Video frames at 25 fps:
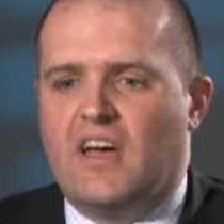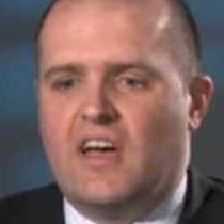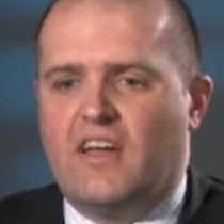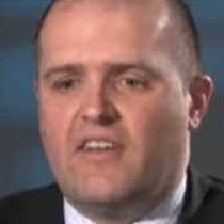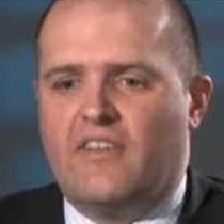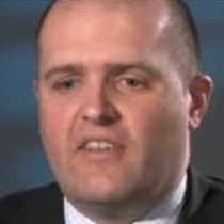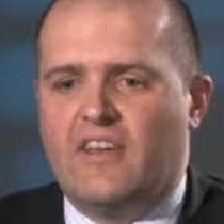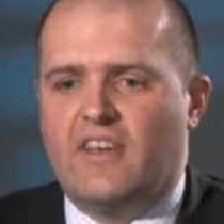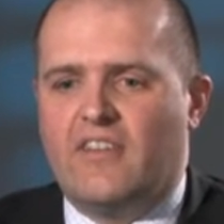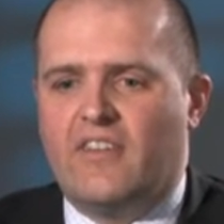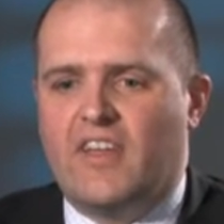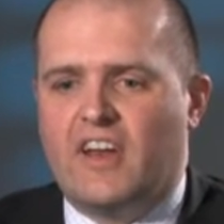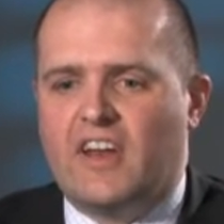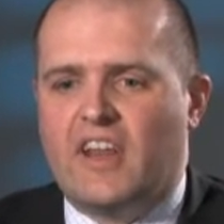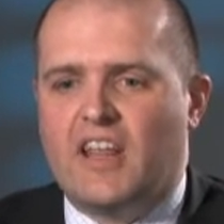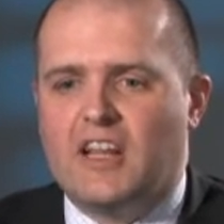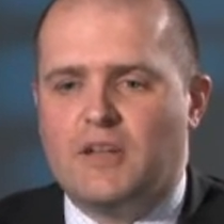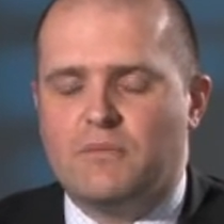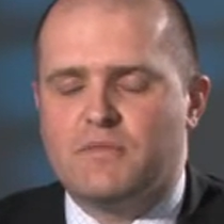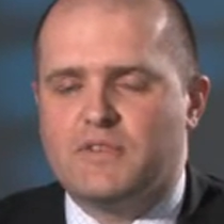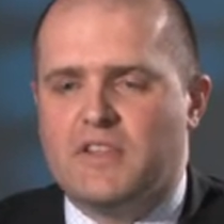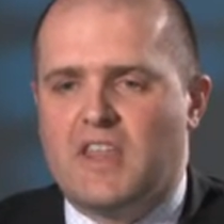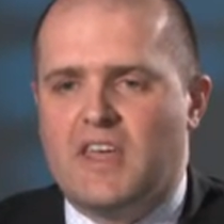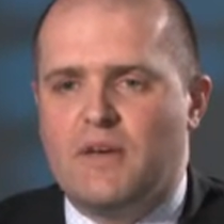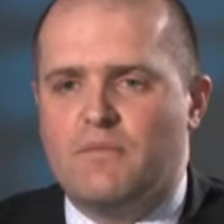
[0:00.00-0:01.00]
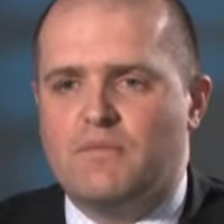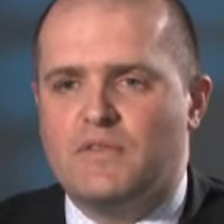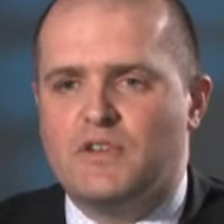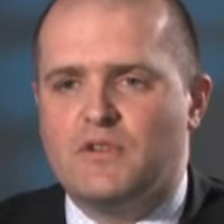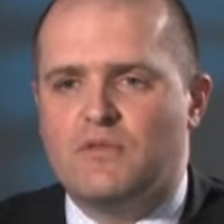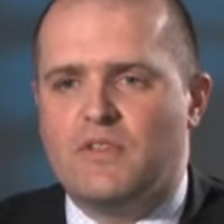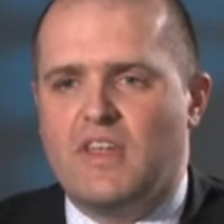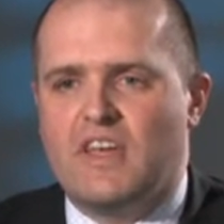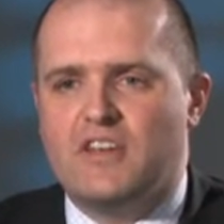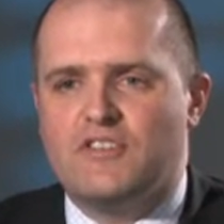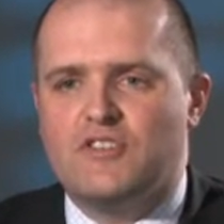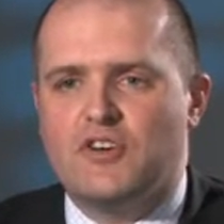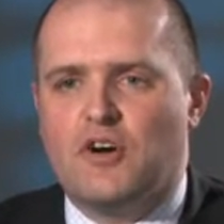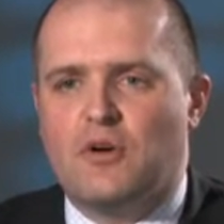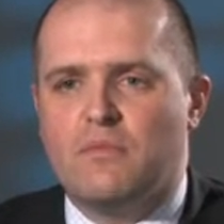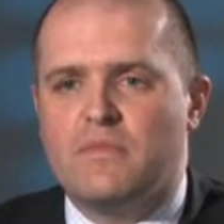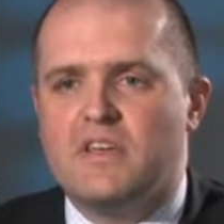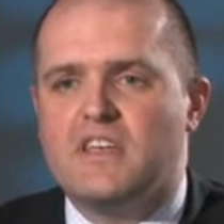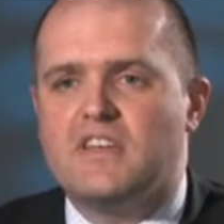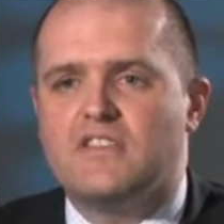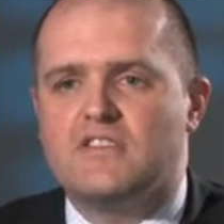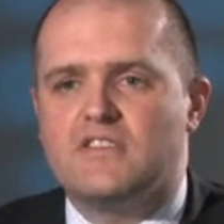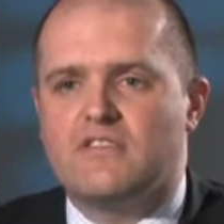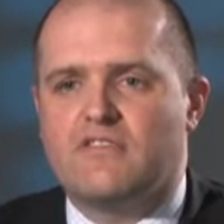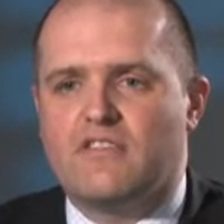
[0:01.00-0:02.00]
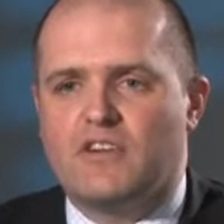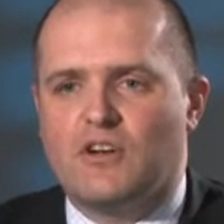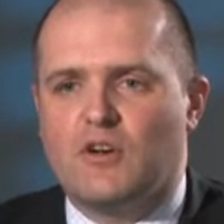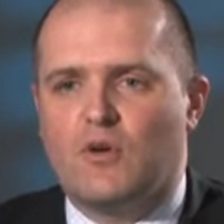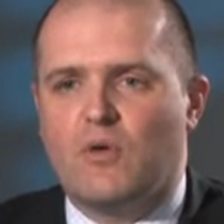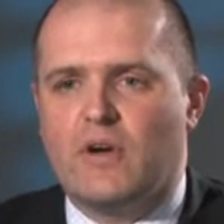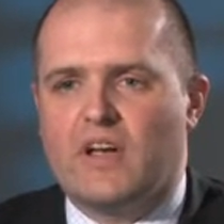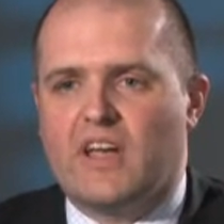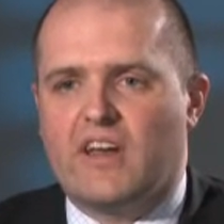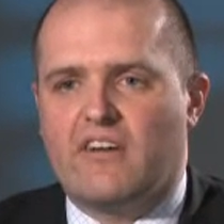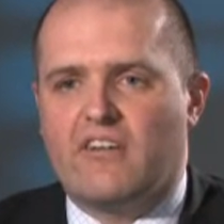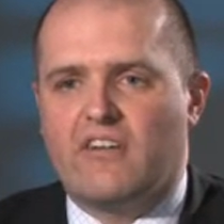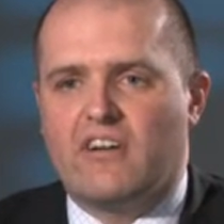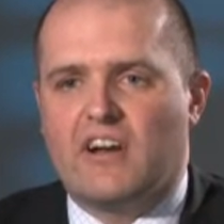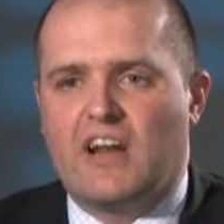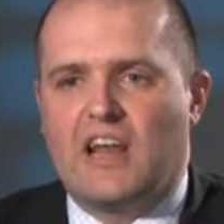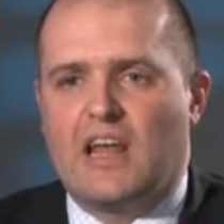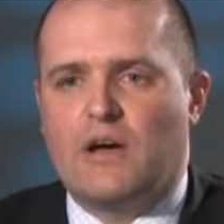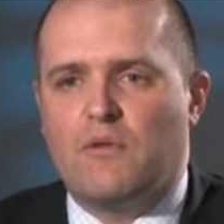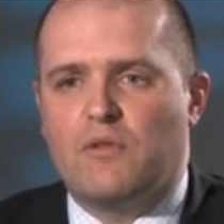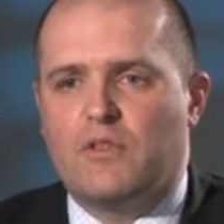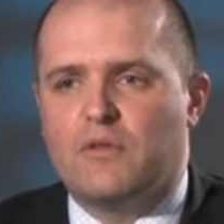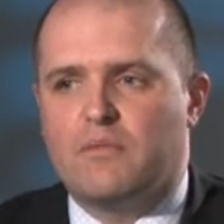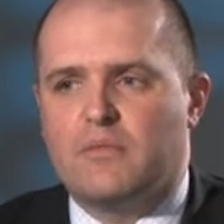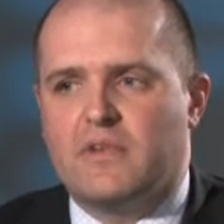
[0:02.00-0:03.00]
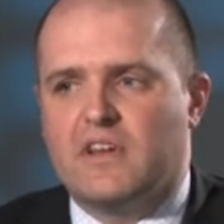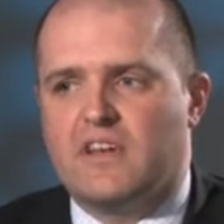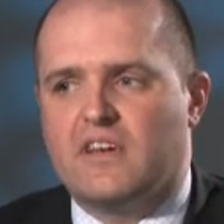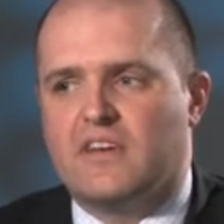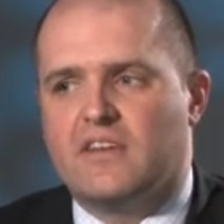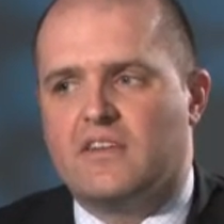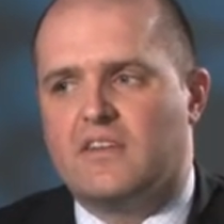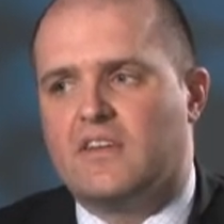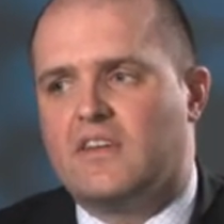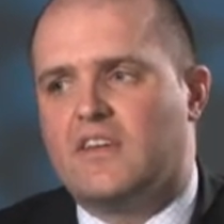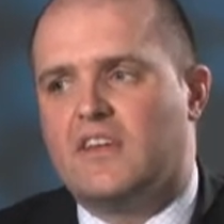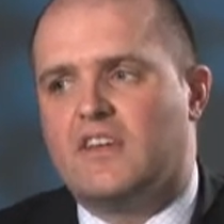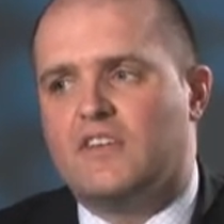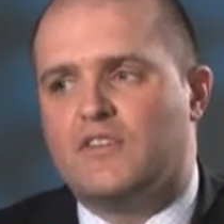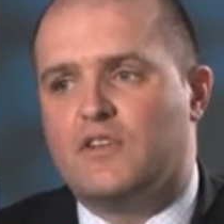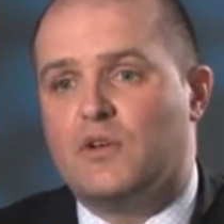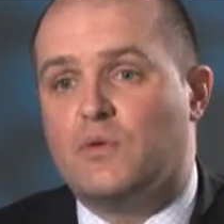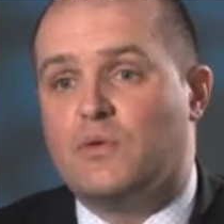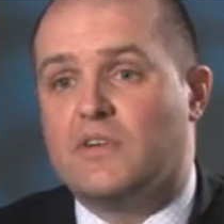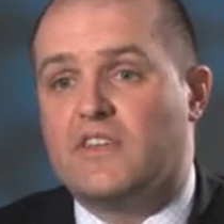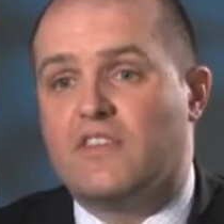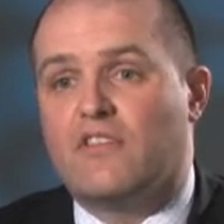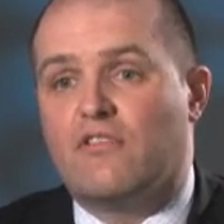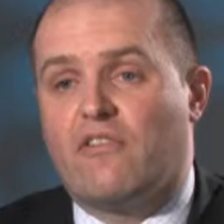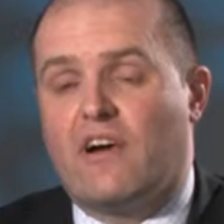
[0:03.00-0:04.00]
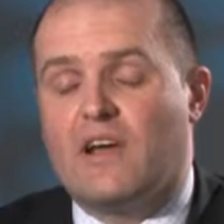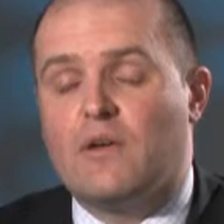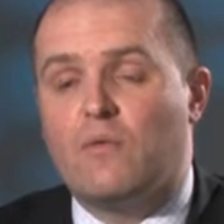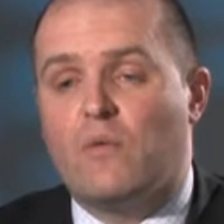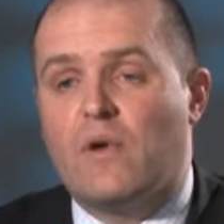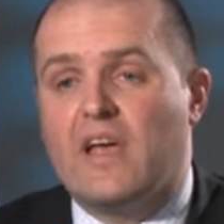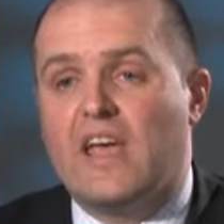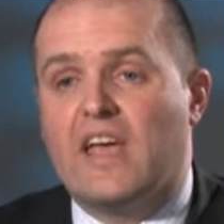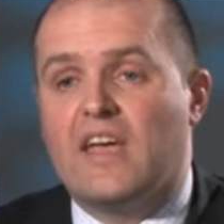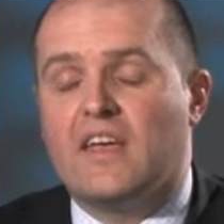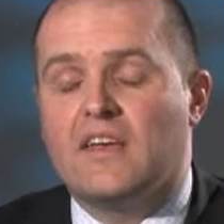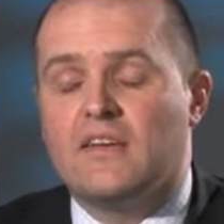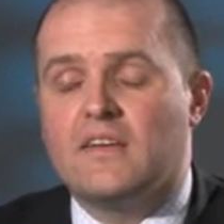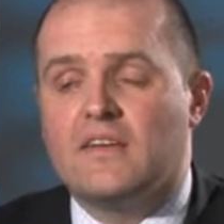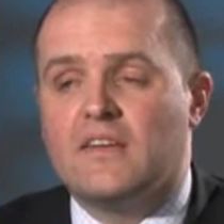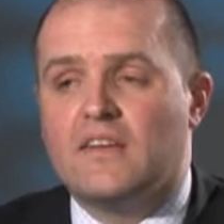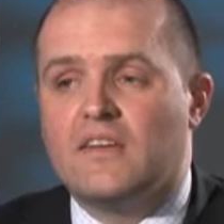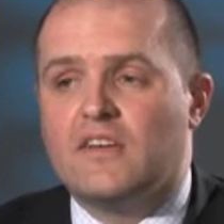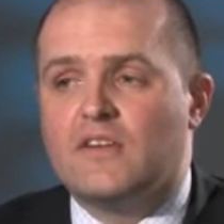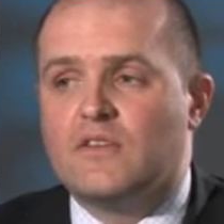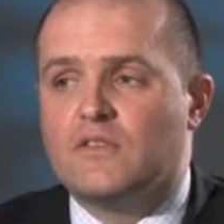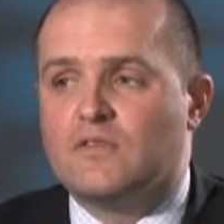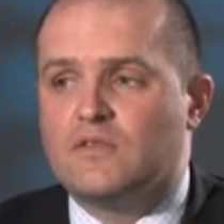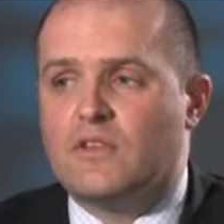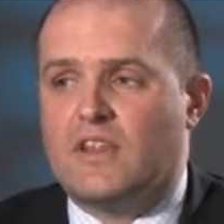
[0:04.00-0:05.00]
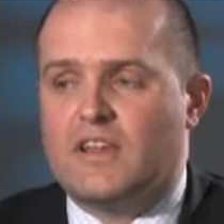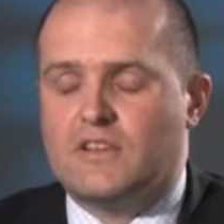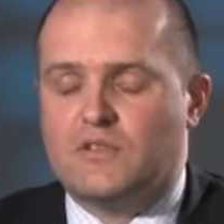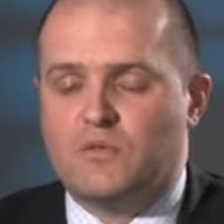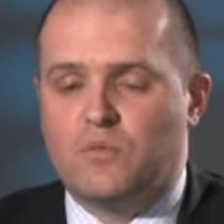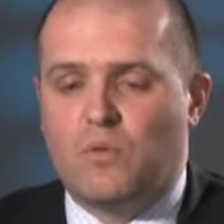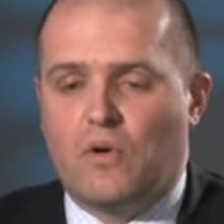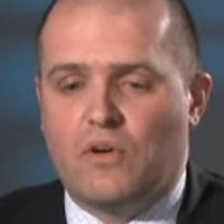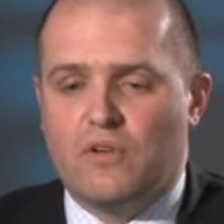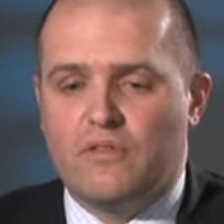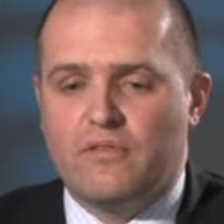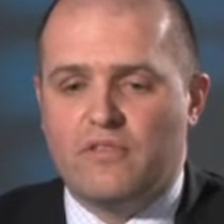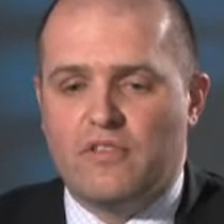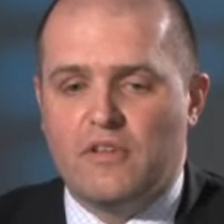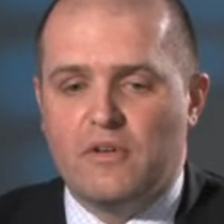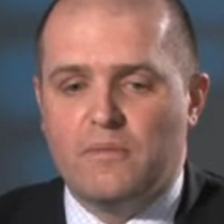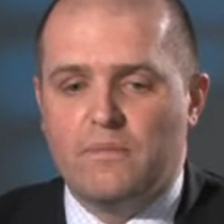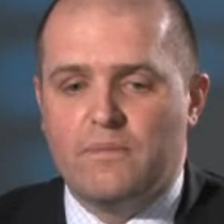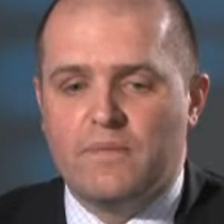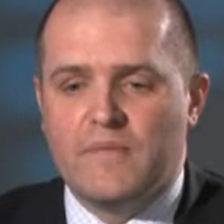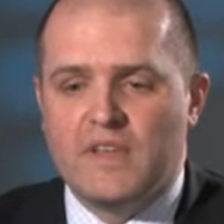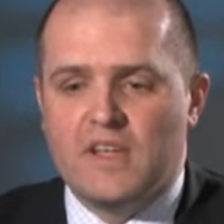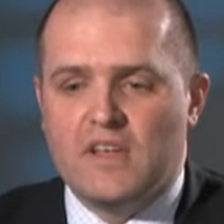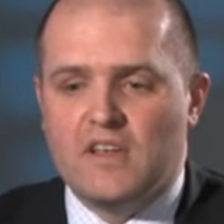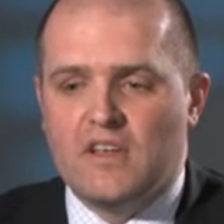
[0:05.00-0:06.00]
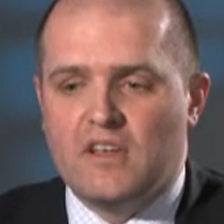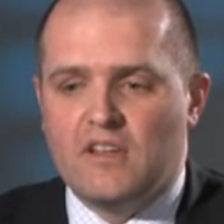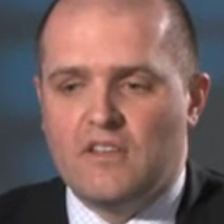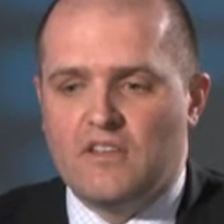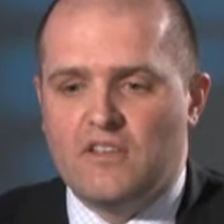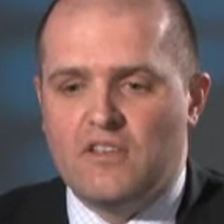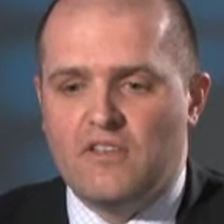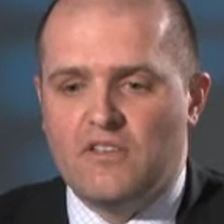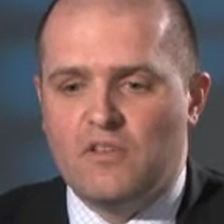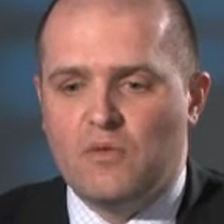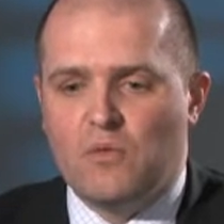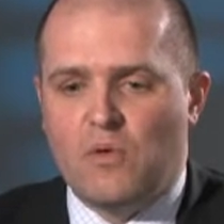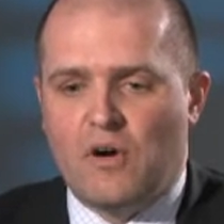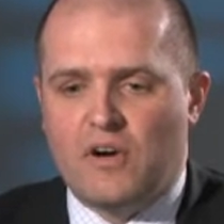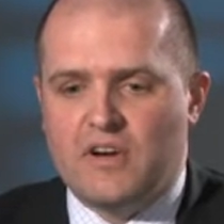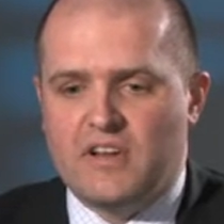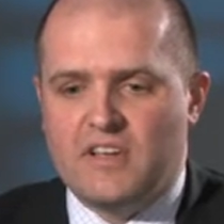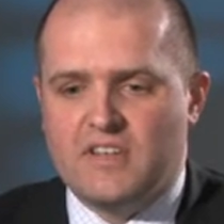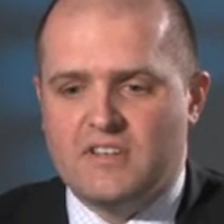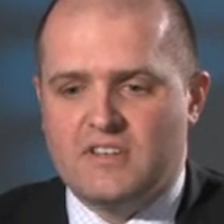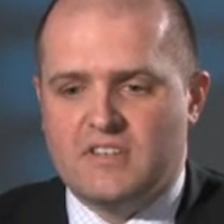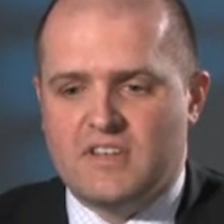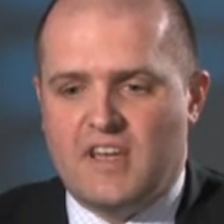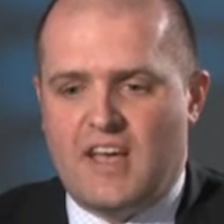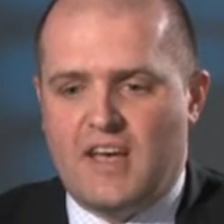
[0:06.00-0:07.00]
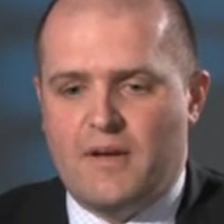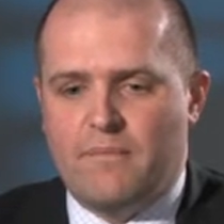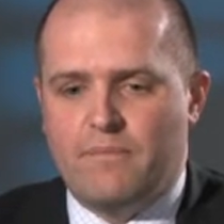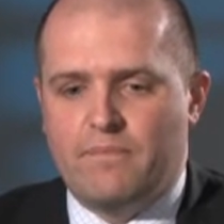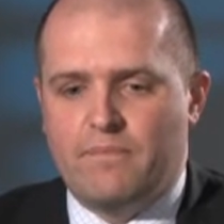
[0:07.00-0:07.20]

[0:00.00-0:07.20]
And that helps them do their job easier and quicker and allow them to do it in the right way. So that's one of them. The other one is